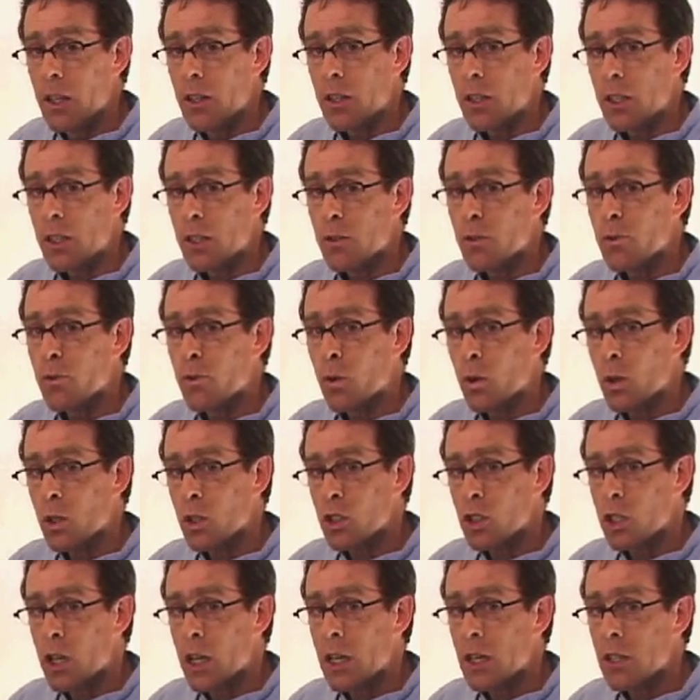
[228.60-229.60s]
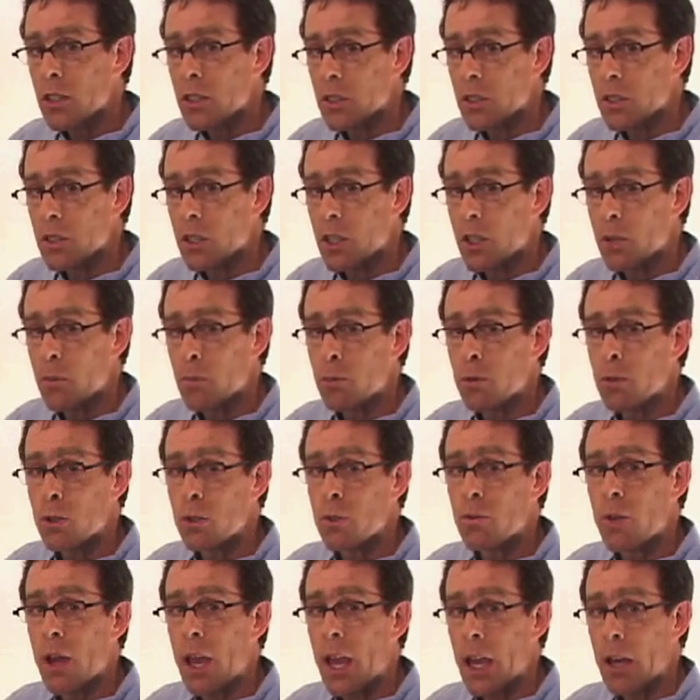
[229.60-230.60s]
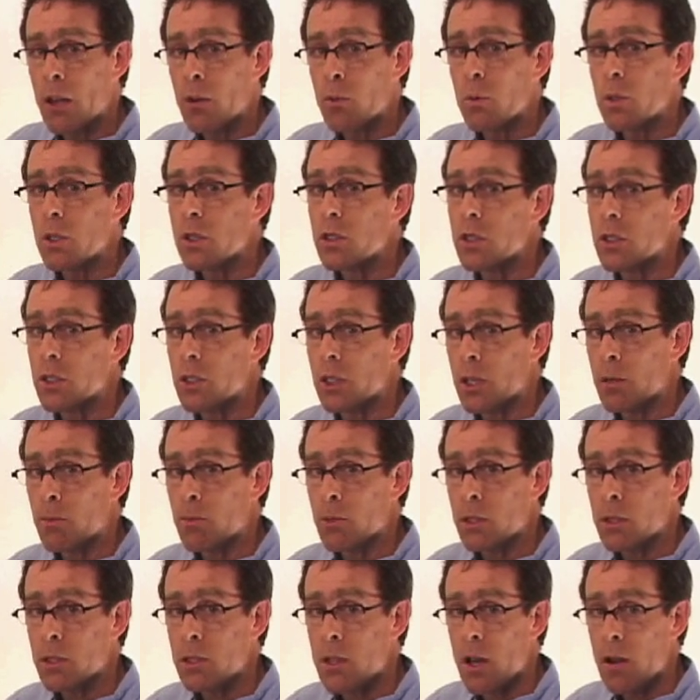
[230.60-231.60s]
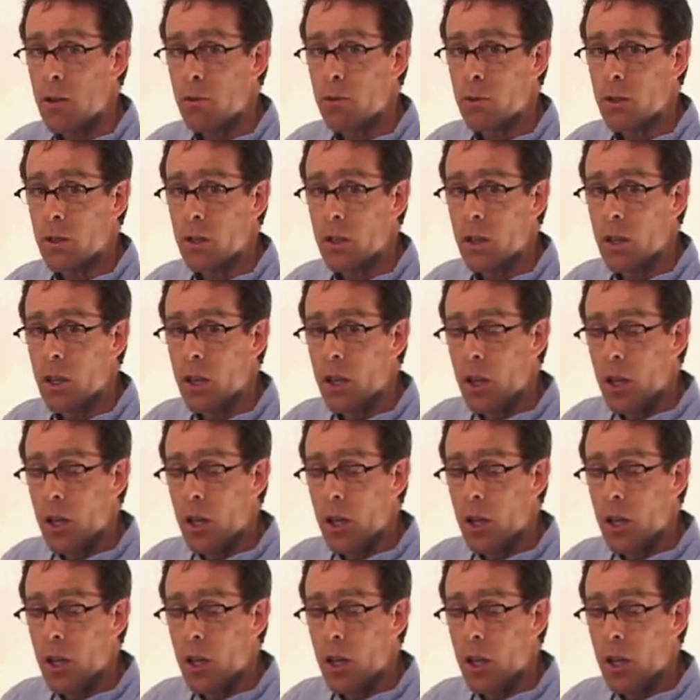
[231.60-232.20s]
These four changes can improve hand, wrist, and arm discomfort.